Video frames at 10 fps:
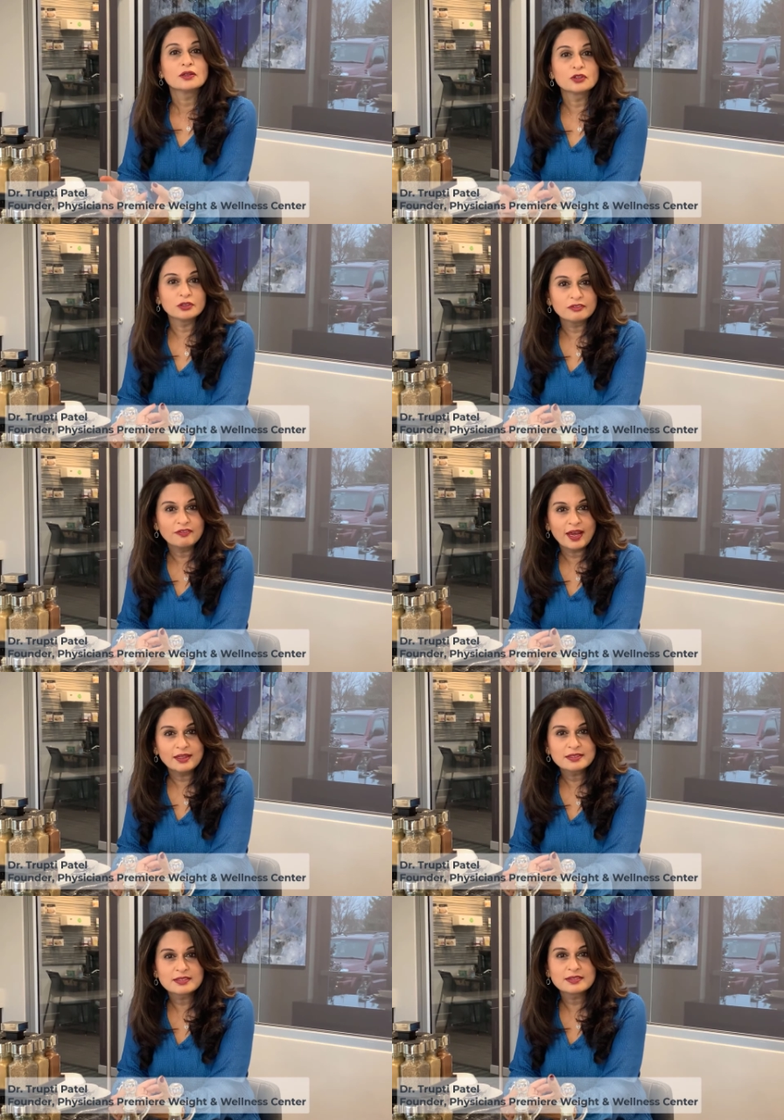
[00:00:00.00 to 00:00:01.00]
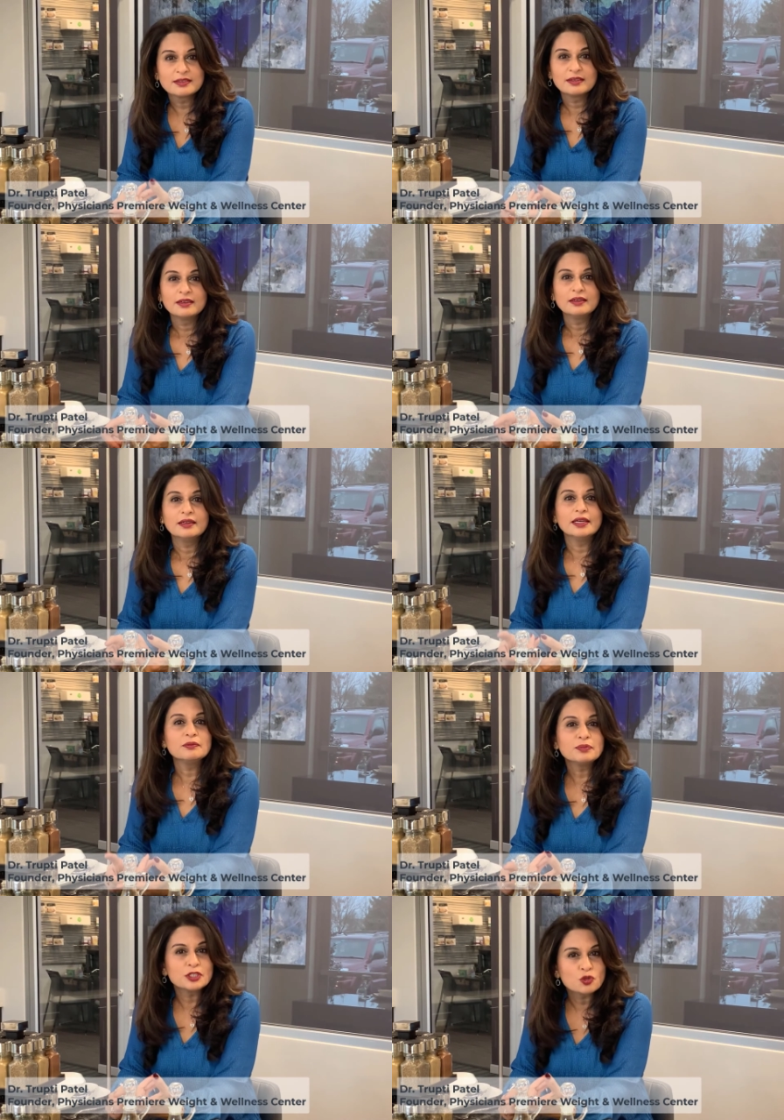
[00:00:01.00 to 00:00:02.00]
Good fats,
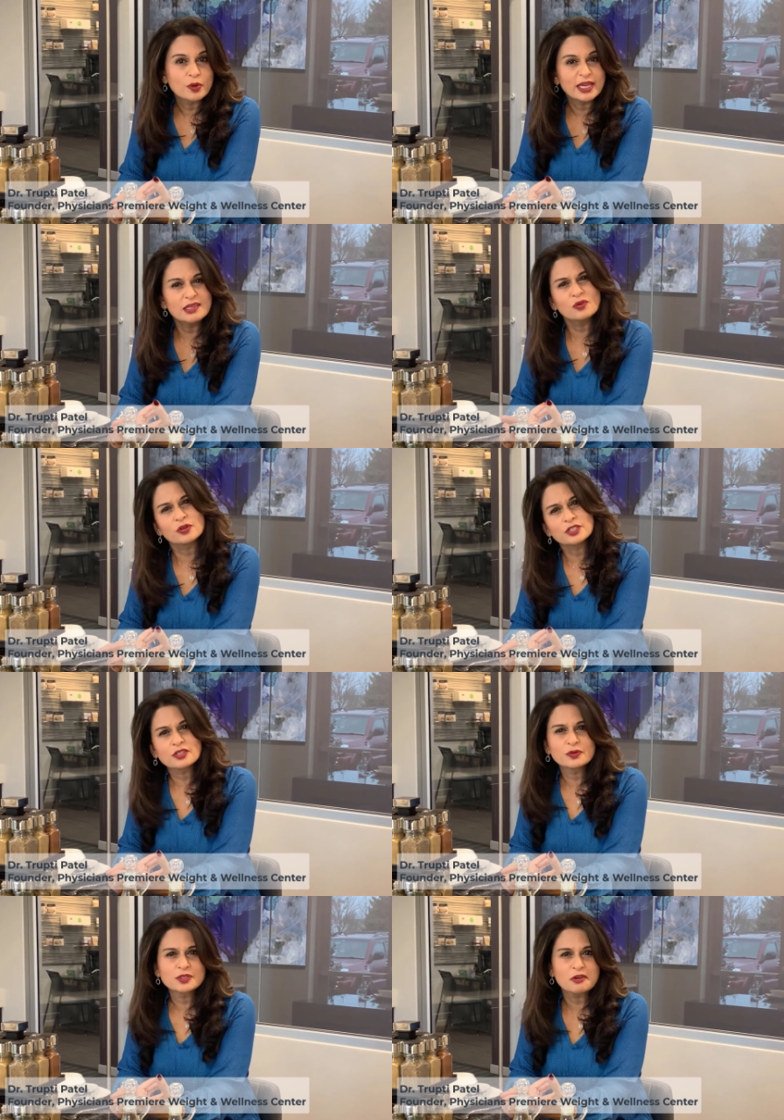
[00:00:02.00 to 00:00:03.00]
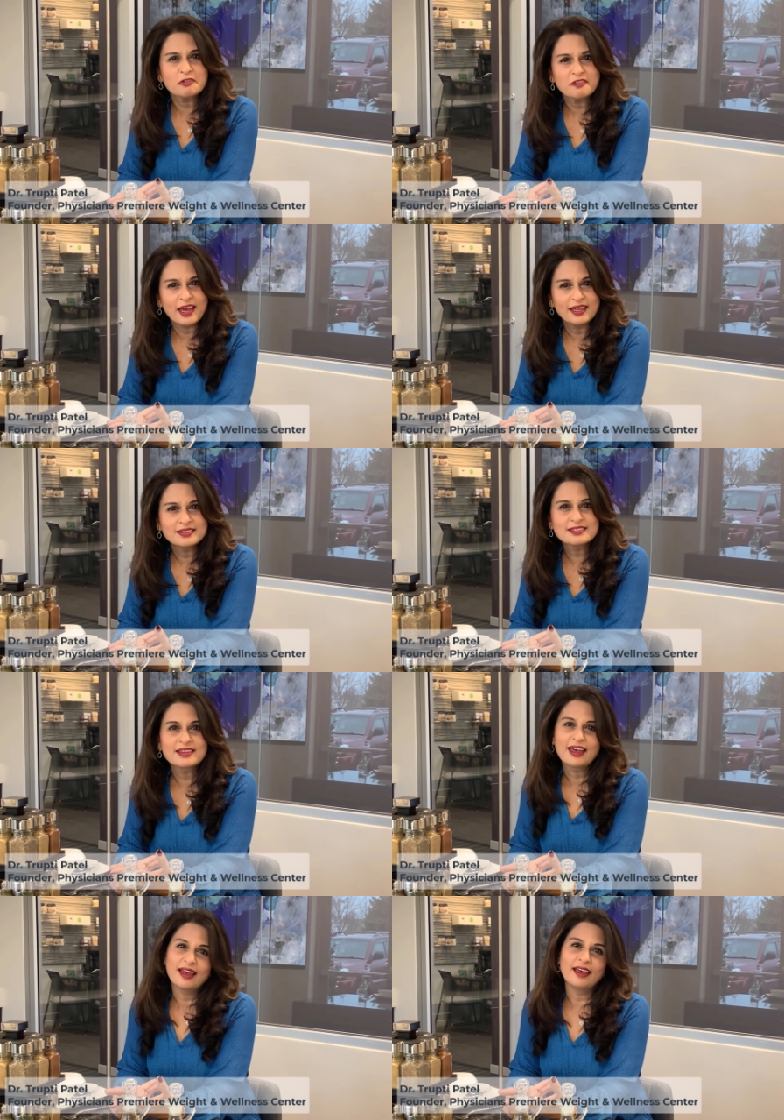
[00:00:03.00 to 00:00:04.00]
in between or so-so
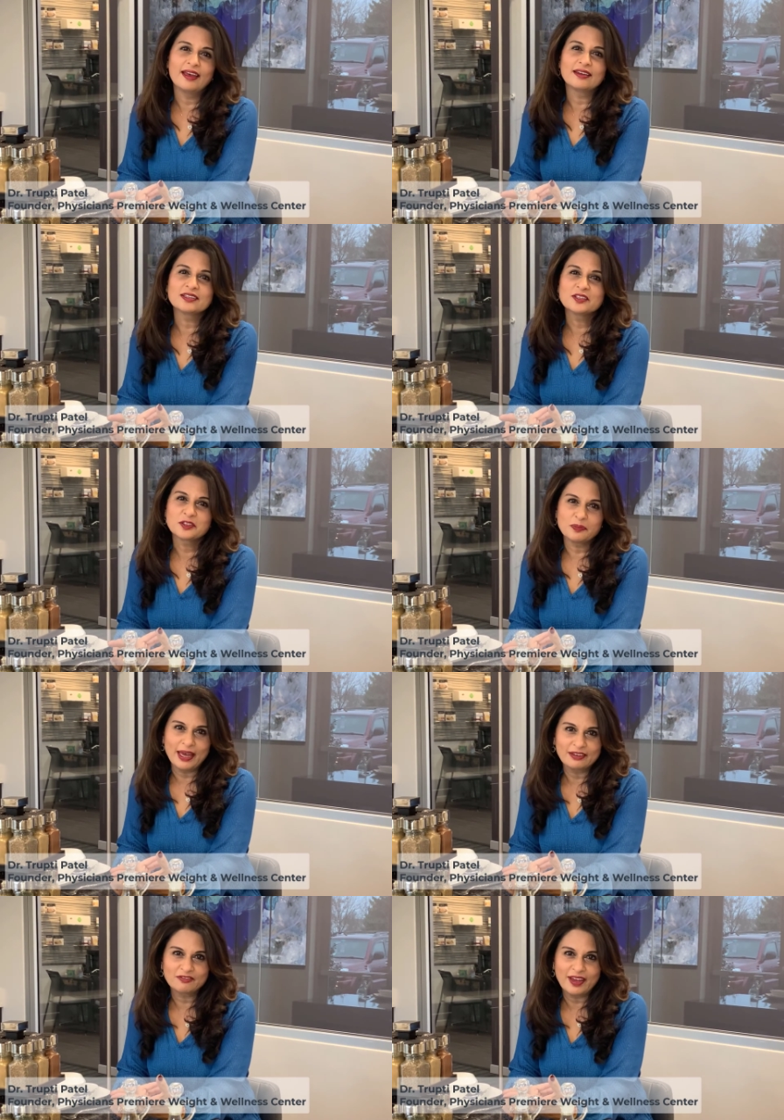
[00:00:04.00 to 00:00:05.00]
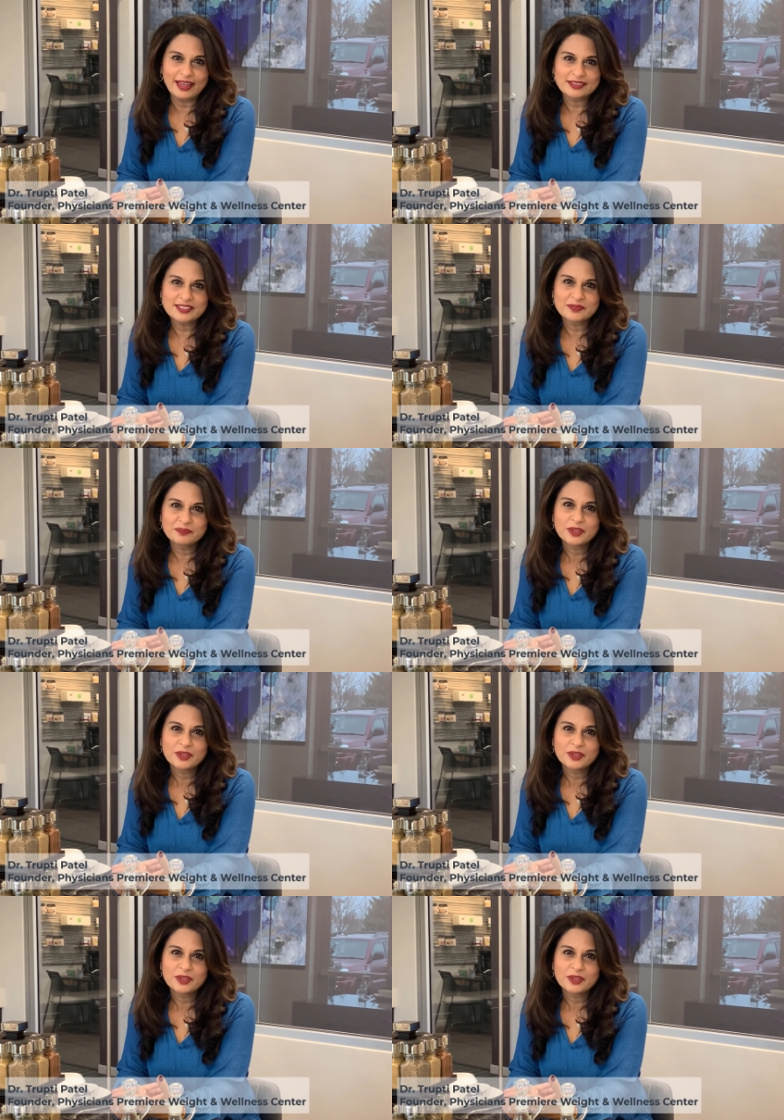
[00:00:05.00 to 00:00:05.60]
fats, and the bad fats.